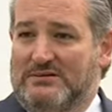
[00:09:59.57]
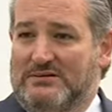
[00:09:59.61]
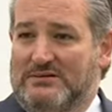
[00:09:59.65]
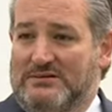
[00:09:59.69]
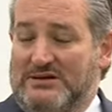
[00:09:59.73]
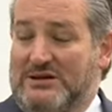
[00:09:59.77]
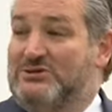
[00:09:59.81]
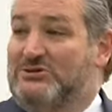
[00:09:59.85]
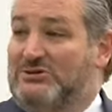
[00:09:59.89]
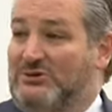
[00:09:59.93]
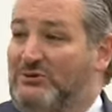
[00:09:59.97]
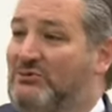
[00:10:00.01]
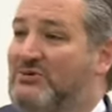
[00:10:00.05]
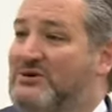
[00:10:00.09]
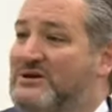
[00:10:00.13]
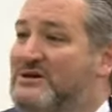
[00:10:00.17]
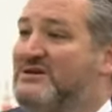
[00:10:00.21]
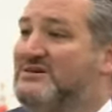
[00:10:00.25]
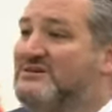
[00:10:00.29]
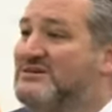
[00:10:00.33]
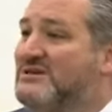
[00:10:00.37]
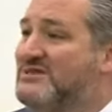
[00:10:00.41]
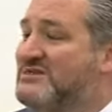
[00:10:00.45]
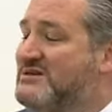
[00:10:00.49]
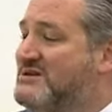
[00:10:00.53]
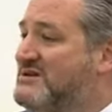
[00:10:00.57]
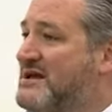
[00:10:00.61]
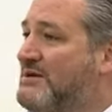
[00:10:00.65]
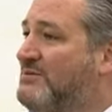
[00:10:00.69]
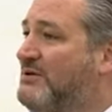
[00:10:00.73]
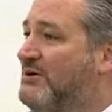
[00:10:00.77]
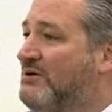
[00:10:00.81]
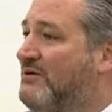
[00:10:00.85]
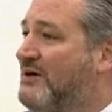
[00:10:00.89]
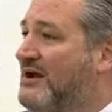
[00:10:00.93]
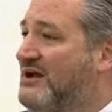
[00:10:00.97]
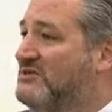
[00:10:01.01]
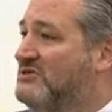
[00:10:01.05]
There's a reason the
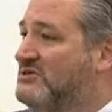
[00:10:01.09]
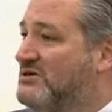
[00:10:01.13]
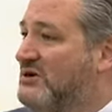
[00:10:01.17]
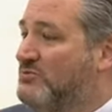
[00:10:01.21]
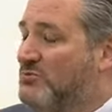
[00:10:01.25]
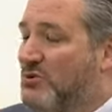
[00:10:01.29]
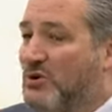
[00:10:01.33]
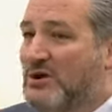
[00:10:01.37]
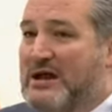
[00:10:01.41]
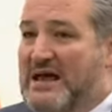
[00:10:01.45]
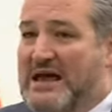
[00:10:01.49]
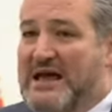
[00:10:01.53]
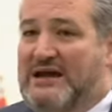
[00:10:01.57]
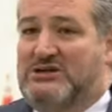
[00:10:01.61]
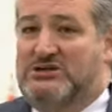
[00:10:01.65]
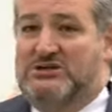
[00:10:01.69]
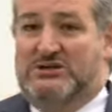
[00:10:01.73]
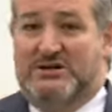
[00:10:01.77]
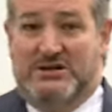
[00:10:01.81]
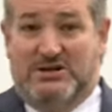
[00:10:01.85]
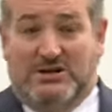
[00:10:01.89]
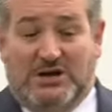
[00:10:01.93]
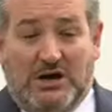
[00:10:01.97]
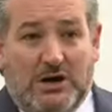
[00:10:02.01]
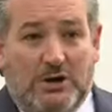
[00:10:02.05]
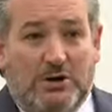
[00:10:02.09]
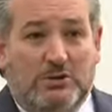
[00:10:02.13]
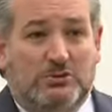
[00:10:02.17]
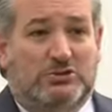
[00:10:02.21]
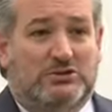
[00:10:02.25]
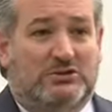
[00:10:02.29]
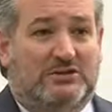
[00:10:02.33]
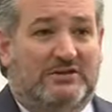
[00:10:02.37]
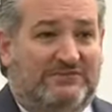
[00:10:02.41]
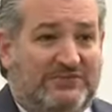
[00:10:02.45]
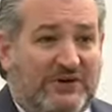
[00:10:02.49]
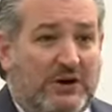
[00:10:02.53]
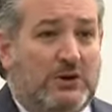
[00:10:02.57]
Democrats don't want to actually go
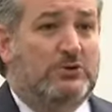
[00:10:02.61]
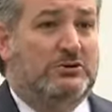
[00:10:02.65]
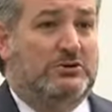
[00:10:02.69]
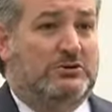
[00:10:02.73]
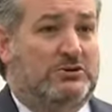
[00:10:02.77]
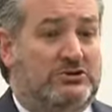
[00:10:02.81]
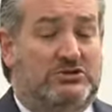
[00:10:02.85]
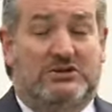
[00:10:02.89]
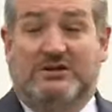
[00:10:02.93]
to the voters